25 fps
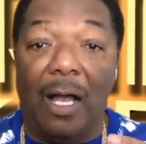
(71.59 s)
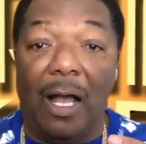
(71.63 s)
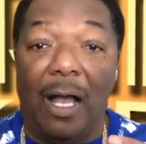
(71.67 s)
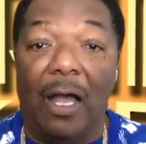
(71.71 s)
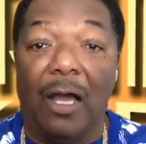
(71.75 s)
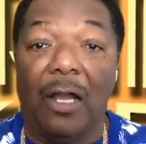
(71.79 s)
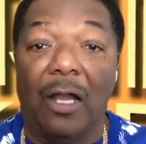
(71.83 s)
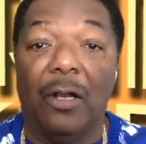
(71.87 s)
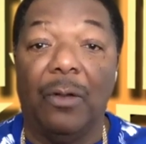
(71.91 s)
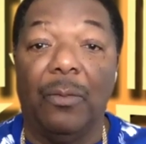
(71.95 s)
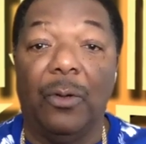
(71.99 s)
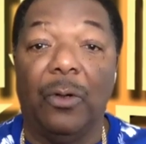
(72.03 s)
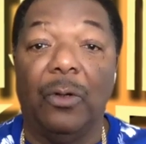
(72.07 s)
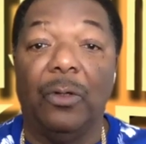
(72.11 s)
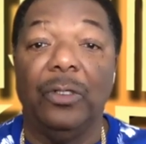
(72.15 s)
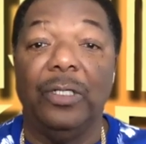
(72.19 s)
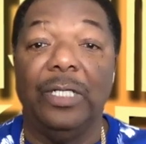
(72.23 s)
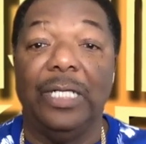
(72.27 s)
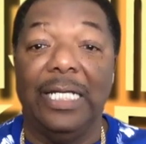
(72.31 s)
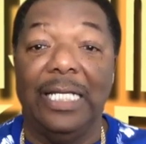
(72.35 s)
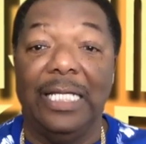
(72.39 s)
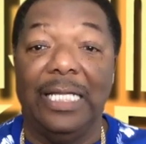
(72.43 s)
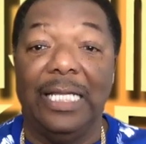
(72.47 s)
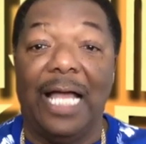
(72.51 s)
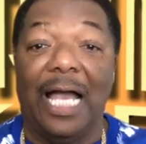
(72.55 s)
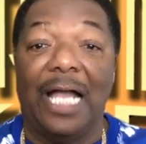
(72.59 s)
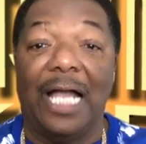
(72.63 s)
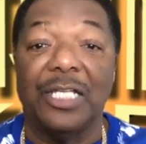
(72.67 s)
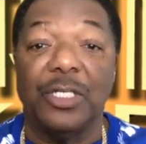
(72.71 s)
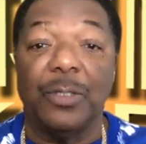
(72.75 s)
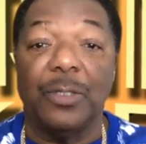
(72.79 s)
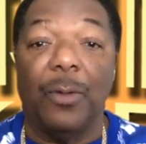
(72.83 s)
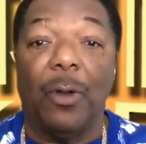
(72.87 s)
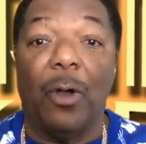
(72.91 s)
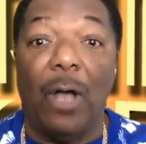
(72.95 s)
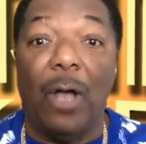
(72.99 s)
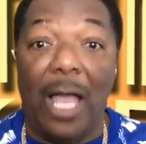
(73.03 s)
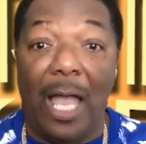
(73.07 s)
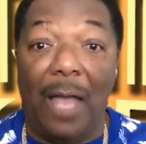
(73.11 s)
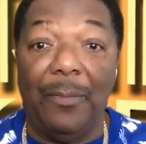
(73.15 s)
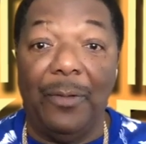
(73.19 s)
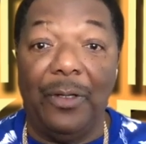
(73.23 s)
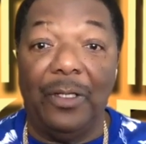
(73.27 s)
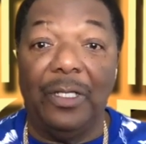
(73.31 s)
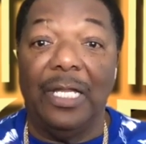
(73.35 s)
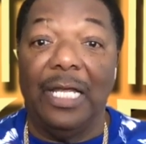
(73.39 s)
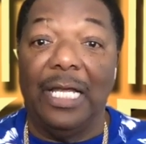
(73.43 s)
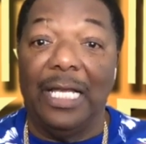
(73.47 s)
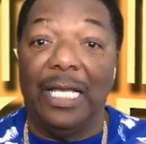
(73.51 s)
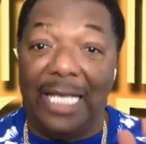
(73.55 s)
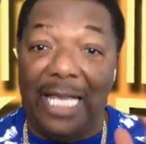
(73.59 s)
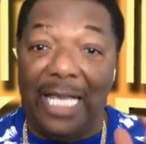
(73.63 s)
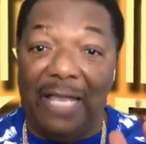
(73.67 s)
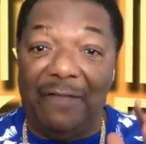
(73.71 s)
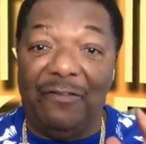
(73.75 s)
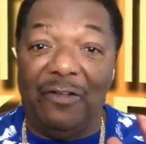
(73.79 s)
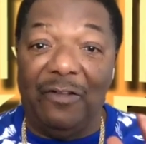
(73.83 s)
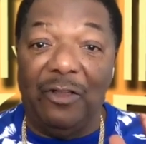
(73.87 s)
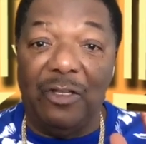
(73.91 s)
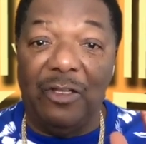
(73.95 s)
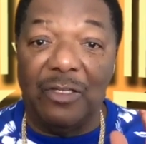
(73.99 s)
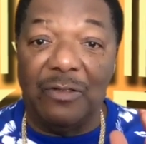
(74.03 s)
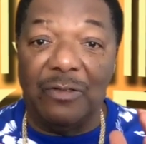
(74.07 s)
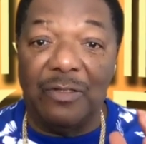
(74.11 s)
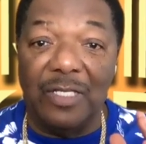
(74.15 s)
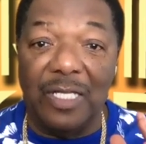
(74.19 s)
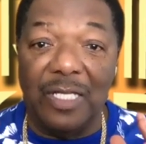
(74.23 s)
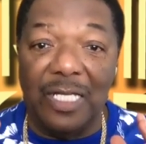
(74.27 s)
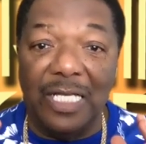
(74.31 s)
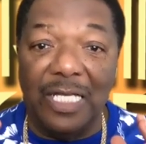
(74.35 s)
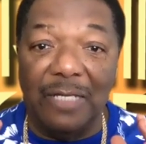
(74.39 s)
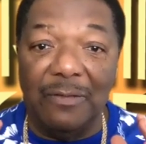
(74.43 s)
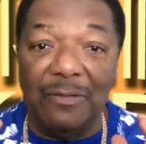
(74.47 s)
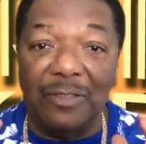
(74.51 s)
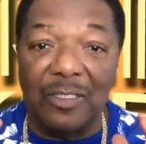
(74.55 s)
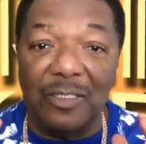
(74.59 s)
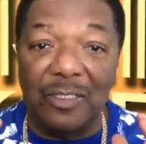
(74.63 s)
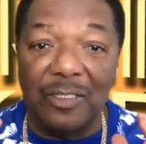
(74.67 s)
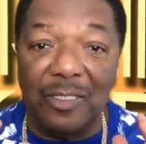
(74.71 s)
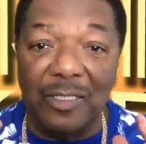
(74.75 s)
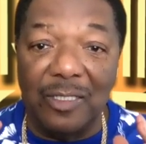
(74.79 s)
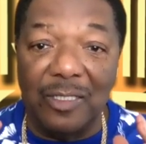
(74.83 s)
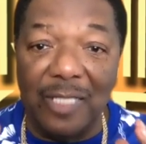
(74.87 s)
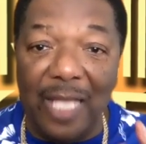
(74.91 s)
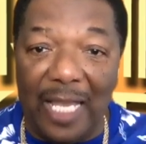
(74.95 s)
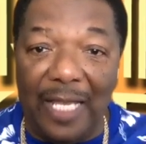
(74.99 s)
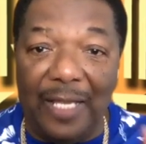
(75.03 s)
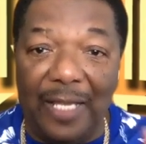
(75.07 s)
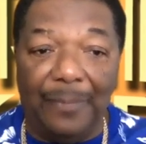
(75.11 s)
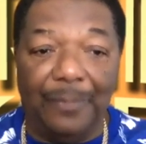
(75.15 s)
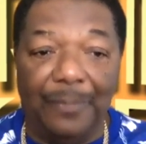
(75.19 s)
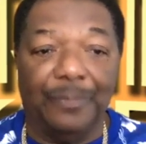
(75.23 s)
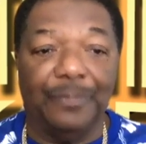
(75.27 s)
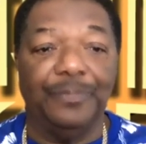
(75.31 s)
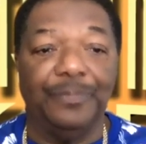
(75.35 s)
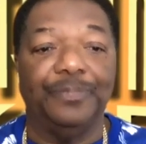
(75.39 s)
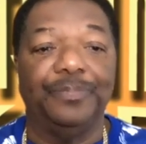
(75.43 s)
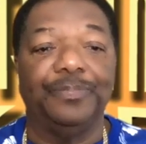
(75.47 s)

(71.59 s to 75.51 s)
Honorable Elijah Muhammad gave him his name.